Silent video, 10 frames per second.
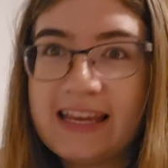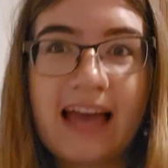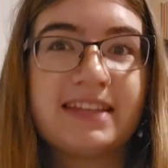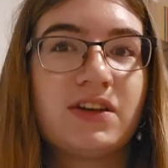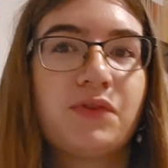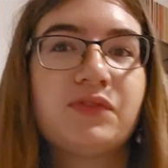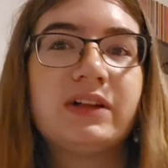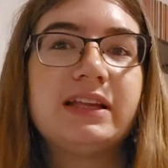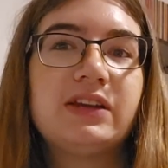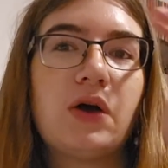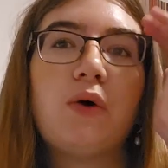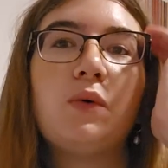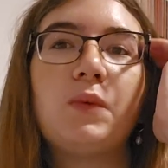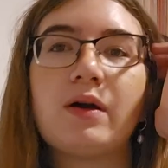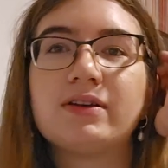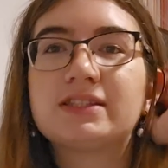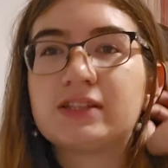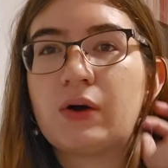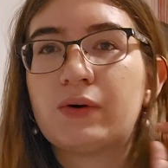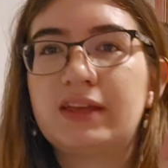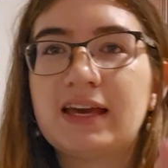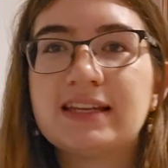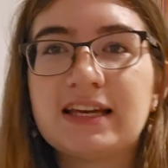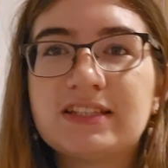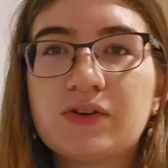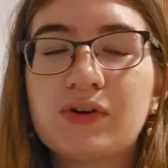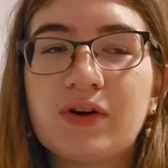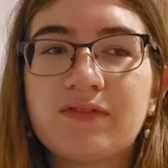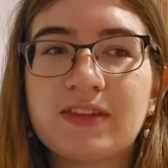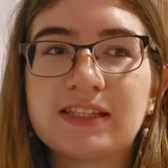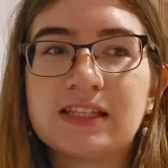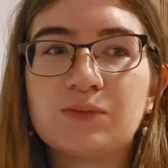I don't really know where it's going yet. I don't know if this is